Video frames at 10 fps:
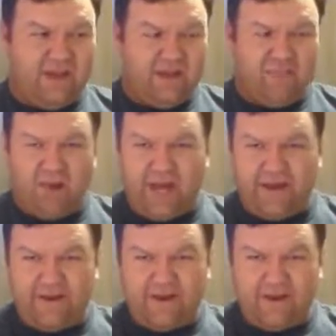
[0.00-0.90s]

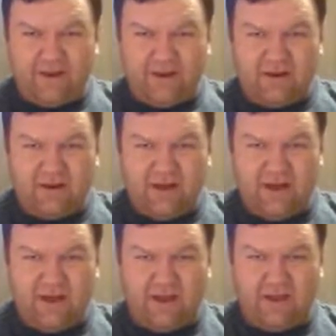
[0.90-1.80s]
blonde
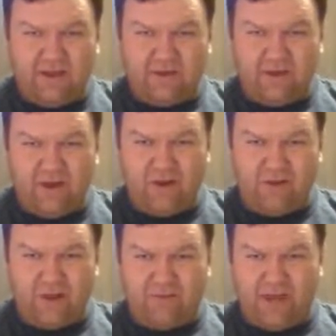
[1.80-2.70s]
nerd,
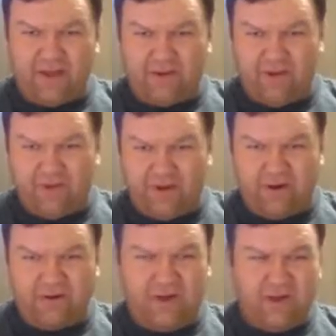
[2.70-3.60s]
the blonde girl nerd,